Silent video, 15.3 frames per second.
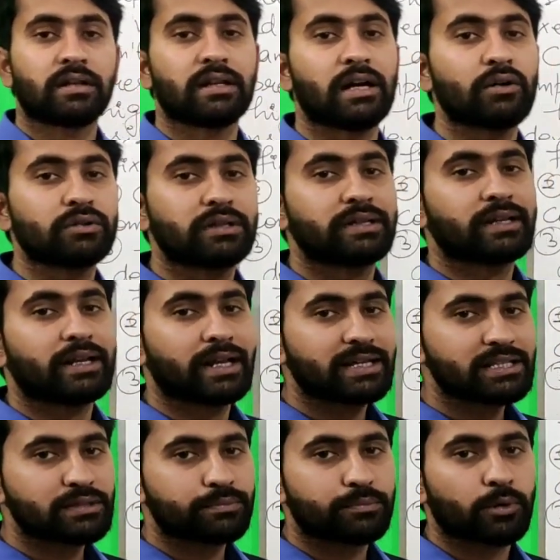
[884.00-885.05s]
the
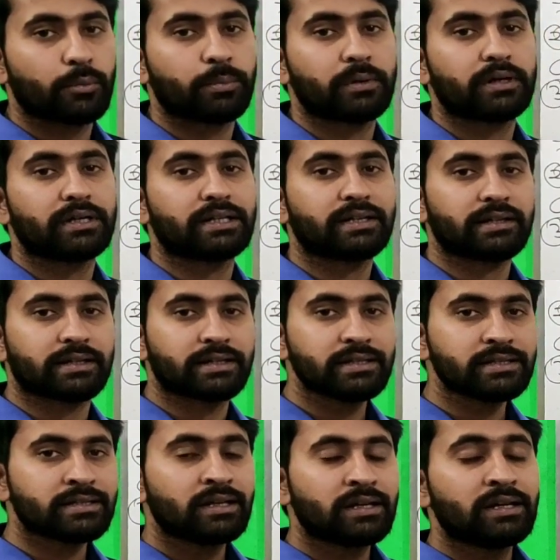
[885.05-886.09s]
next property
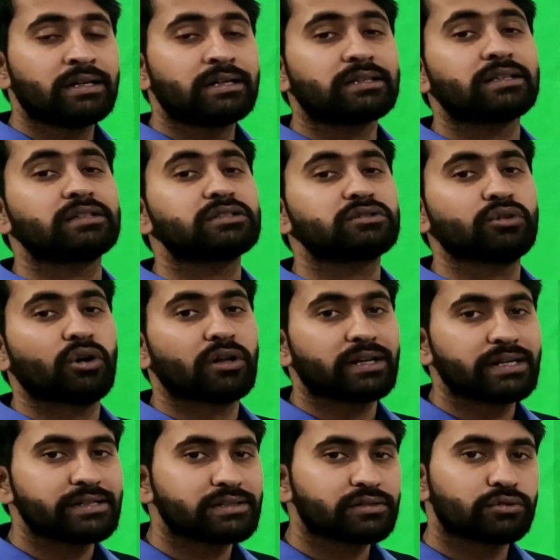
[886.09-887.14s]
is the
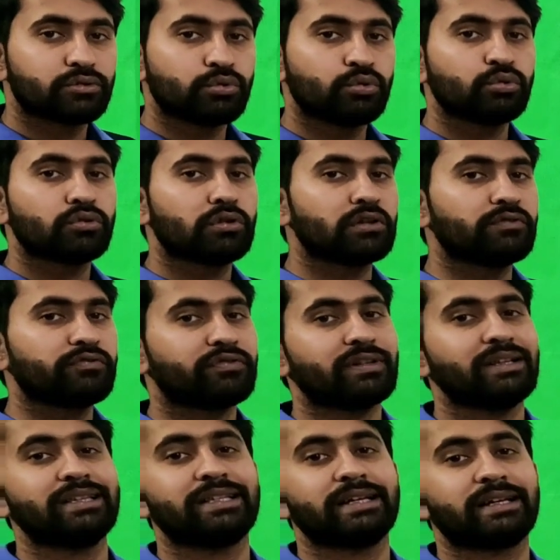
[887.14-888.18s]
solids do not
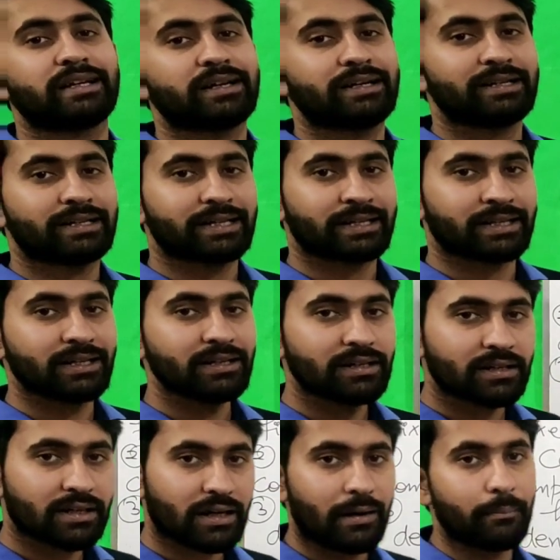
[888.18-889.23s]
fill their container
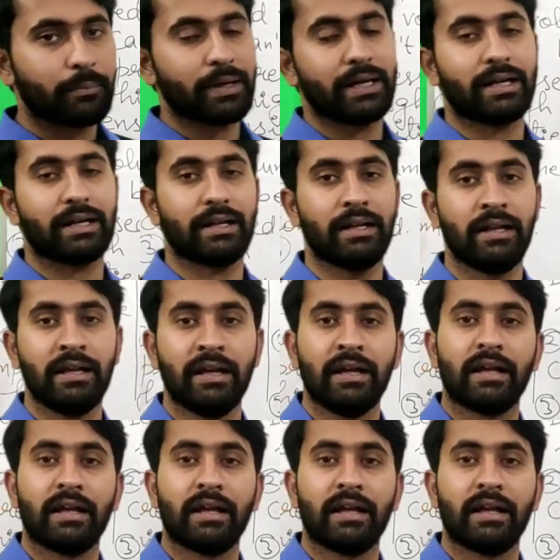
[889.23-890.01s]
completely.